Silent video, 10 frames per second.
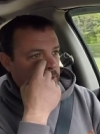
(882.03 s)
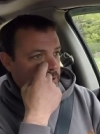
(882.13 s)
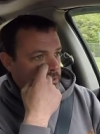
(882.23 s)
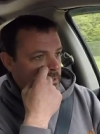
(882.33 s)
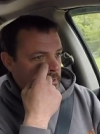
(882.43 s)

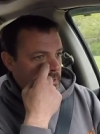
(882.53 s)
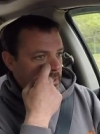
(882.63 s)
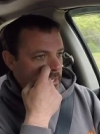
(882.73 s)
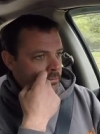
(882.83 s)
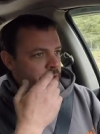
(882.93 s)

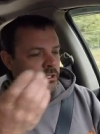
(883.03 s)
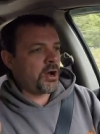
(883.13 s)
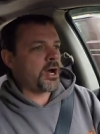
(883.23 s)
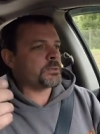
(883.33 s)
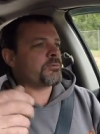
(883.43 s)
It would just
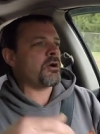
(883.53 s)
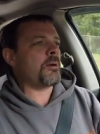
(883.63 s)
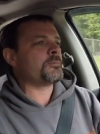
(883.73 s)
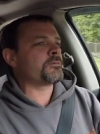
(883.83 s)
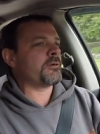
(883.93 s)
cause
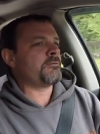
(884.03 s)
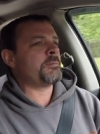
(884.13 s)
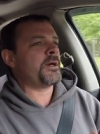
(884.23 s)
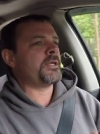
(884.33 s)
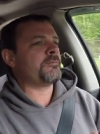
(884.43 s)
problems for
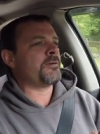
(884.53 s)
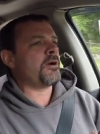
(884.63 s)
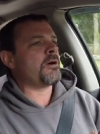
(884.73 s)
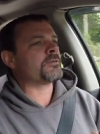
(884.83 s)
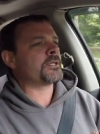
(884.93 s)
everybody
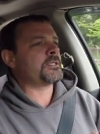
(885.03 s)
involved,